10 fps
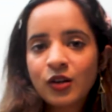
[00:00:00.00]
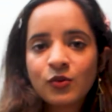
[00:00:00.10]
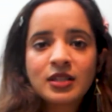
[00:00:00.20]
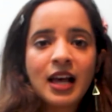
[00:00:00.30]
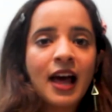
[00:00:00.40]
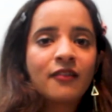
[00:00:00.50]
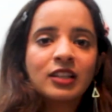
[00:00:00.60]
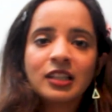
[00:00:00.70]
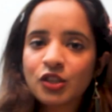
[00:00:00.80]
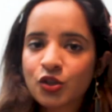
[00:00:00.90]
who's
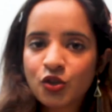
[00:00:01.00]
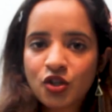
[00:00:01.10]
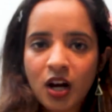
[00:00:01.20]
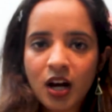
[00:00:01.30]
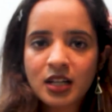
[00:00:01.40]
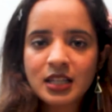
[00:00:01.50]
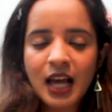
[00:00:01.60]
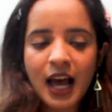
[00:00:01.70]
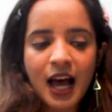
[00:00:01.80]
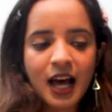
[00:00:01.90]
heavily into drugs,
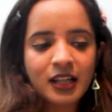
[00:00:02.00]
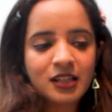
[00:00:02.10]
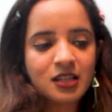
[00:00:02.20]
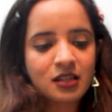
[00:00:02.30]
and